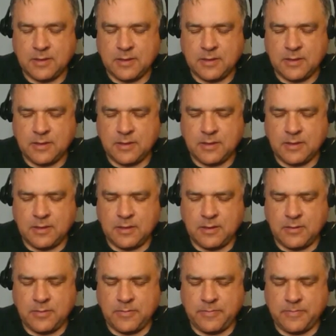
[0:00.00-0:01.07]

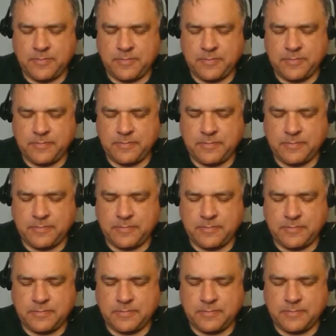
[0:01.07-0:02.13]

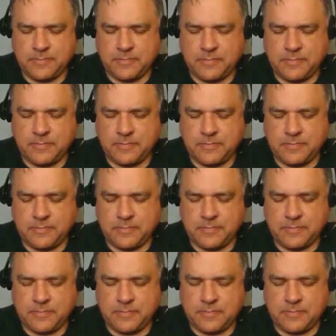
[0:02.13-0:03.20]

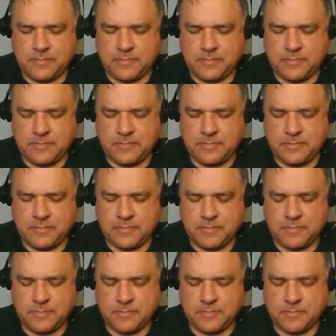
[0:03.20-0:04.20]
(not speaking)